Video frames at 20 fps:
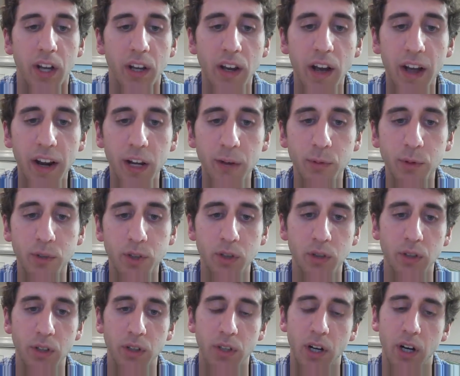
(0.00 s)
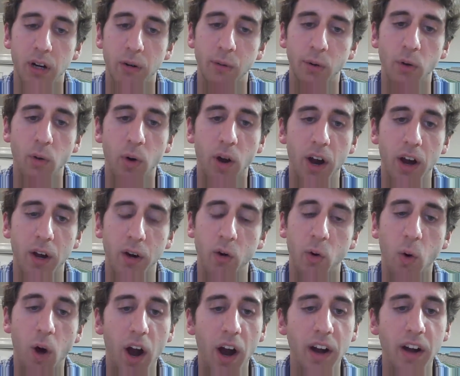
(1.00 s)
not able to
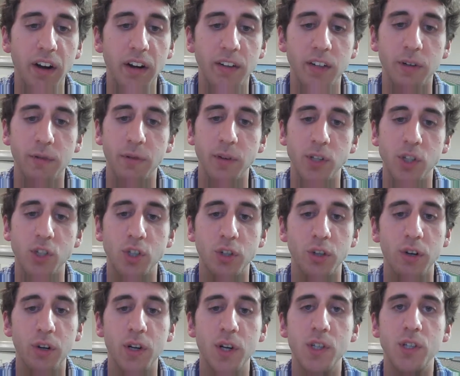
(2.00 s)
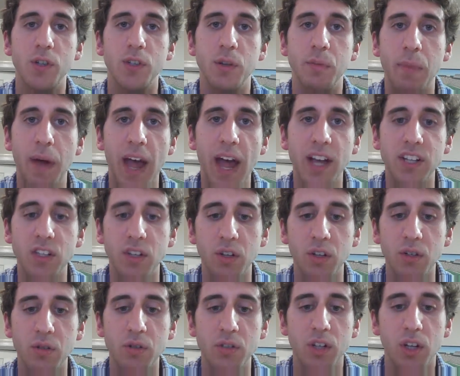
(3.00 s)
acquire different sugars or
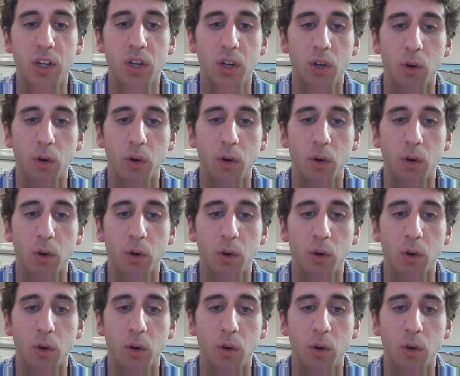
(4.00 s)
Tabascos,